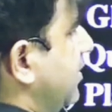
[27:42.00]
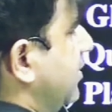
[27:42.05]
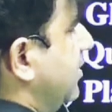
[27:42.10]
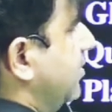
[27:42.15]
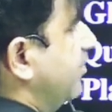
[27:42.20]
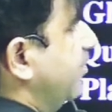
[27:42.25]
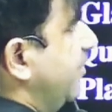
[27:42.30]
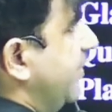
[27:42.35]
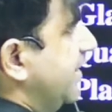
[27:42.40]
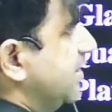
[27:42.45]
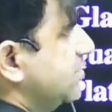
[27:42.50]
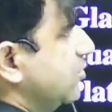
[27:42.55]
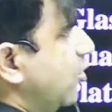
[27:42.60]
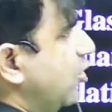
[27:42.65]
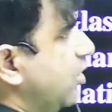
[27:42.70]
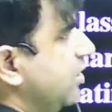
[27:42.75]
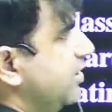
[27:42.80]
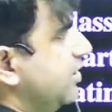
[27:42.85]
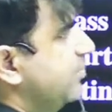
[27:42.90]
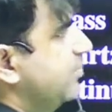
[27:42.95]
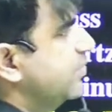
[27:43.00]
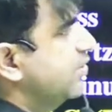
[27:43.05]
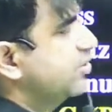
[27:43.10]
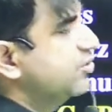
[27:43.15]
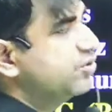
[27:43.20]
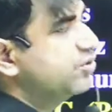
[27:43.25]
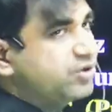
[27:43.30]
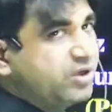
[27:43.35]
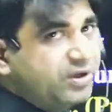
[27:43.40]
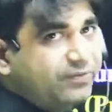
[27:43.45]
makes only
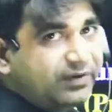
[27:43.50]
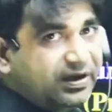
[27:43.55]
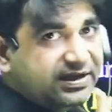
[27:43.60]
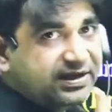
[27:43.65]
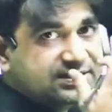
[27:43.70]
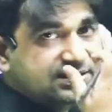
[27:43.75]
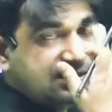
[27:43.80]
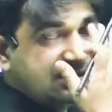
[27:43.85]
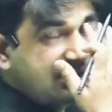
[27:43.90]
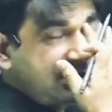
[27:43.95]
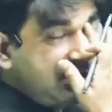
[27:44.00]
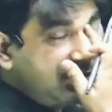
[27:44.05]
three valency.